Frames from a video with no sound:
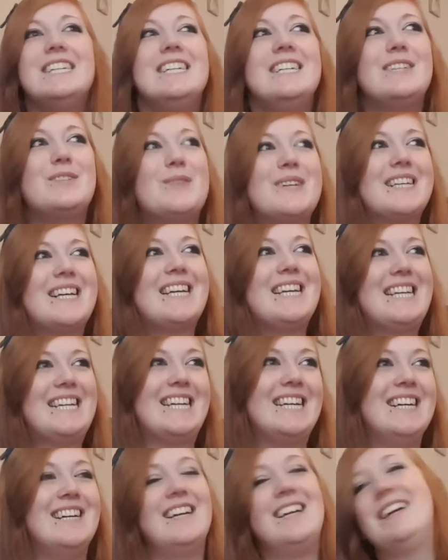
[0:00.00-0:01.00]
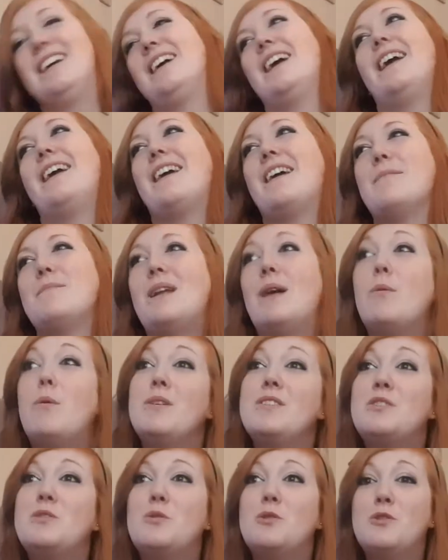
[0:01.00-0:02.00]
So excited. And I
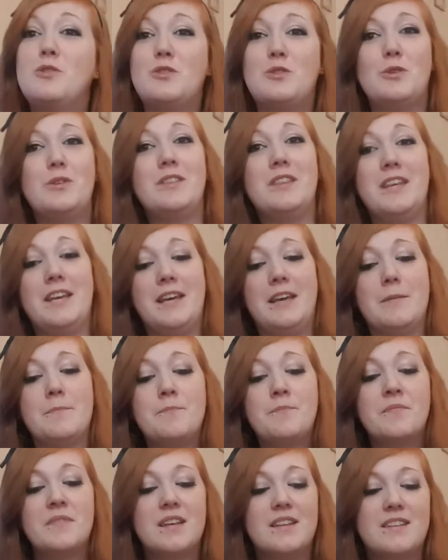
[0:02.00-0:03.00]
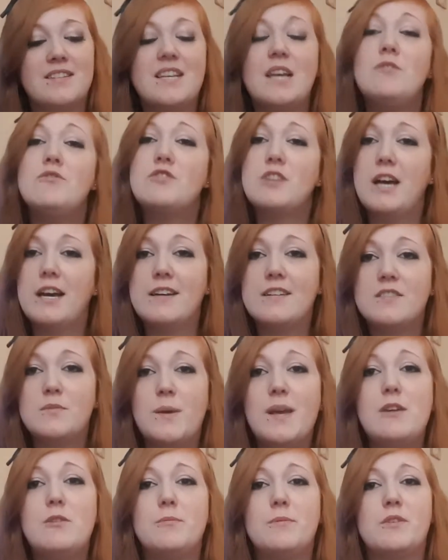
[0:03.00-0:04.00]
want to know who's doing the soundtrack as
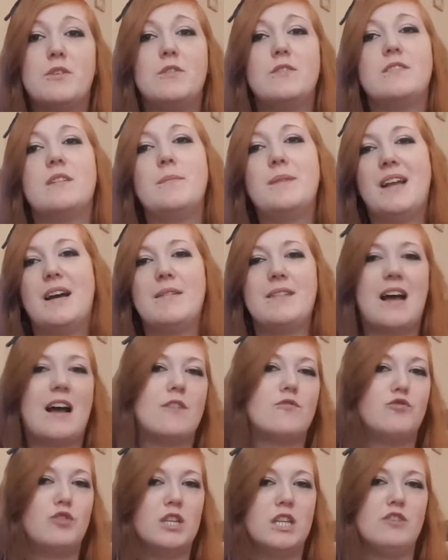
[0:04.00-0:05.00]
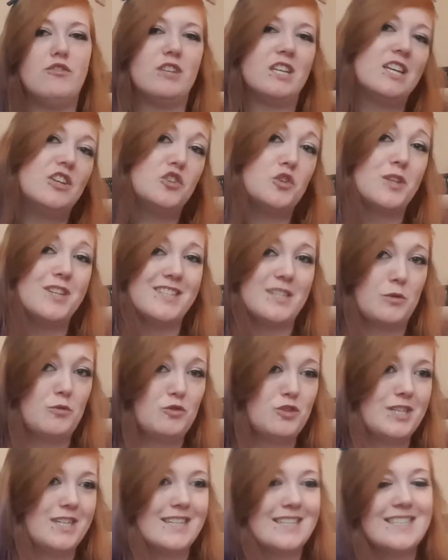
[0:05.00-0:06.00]
well, because I mean I really, really enjoyed the
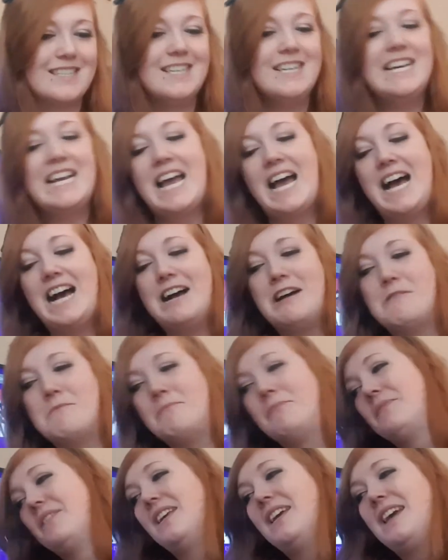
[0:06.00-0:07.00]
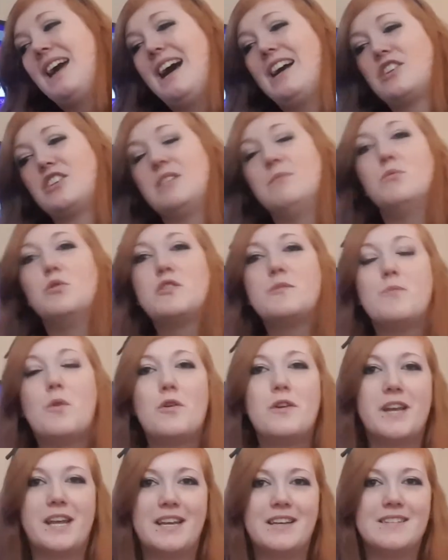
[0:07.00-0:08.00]
soundtracks. Actually most
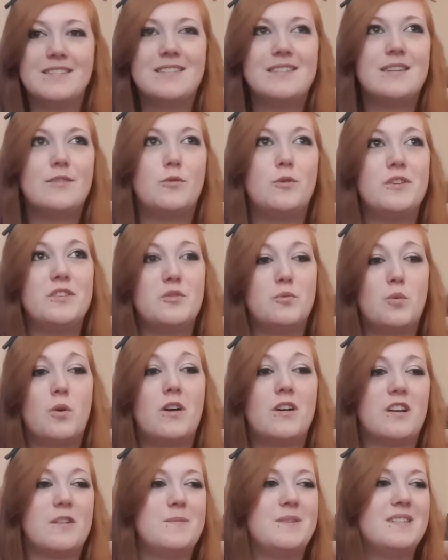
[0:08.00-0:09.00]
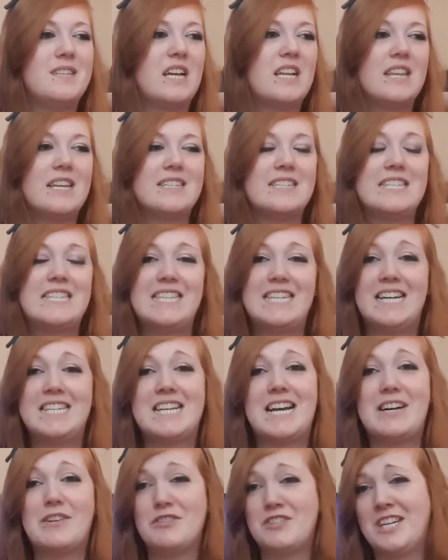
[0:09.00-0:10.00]
mornings going to work I've been sitting listening to the
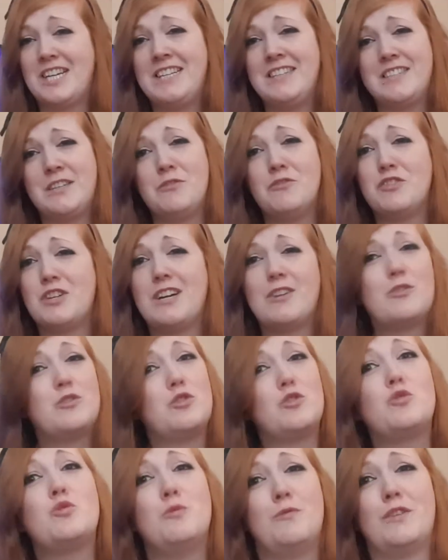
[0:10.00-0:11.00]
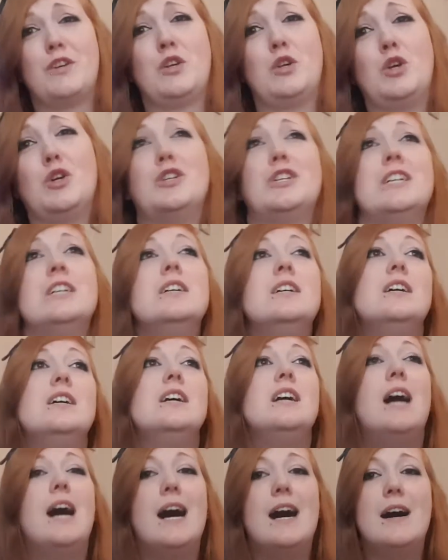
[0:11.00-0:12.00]
Attack on Titan soundtrack because it's so fucking good.
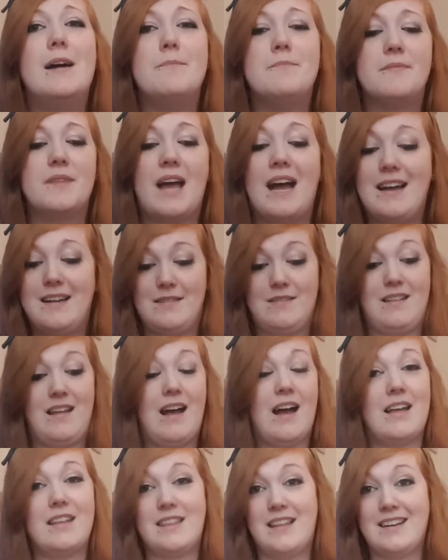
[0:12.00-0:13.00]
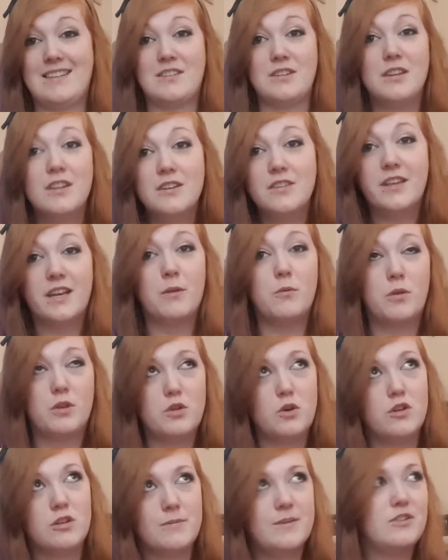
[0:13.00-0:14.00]
That's another thing I'm going to
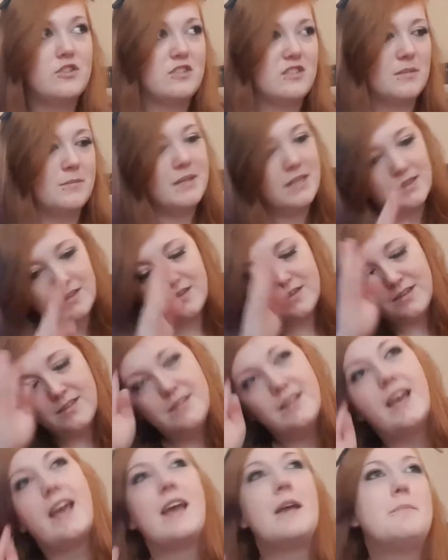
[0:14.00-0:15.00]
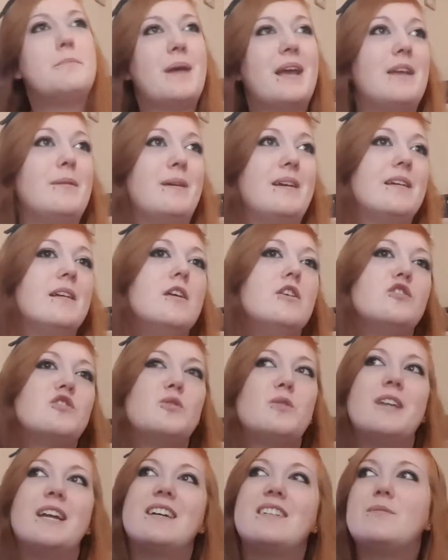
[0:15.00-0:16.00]
talk about in just a minute. But anyway, so
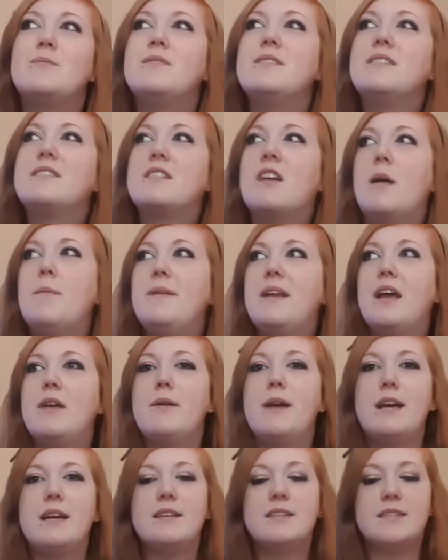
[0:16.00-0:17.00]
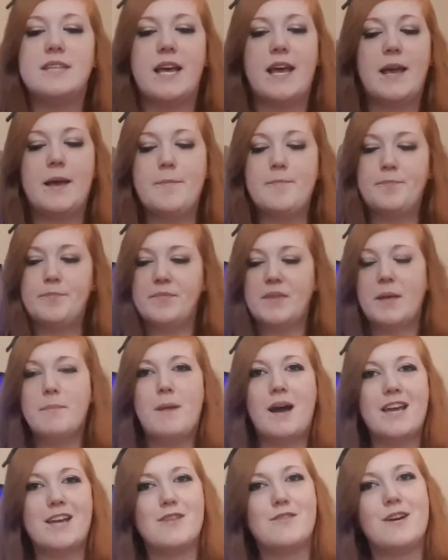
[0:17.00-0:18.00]
the next one that's coming out is
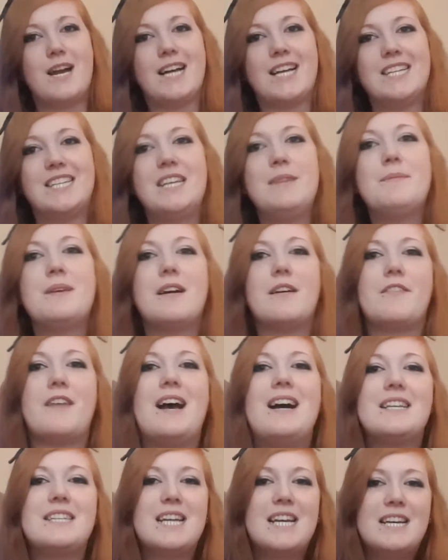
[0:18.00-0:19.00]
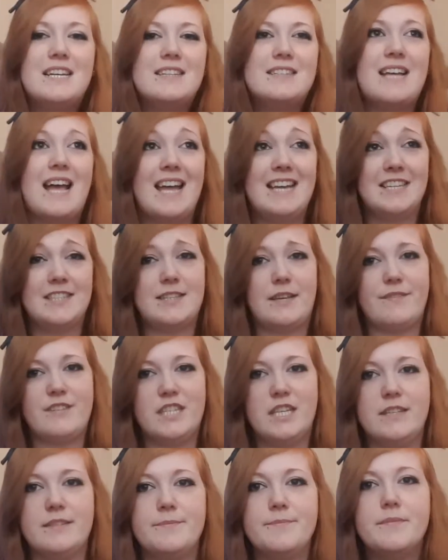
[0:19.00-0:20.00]
My Hero Academia. That is in 7
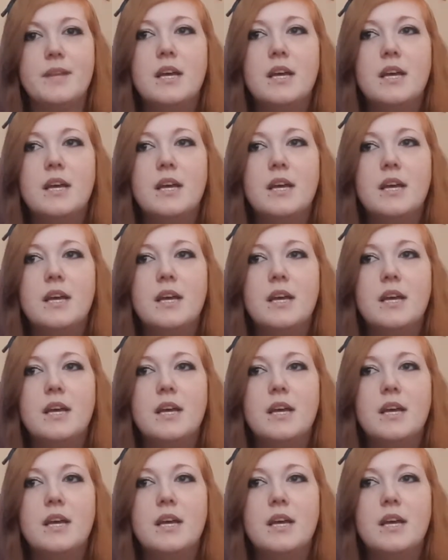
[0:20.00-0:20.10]
days.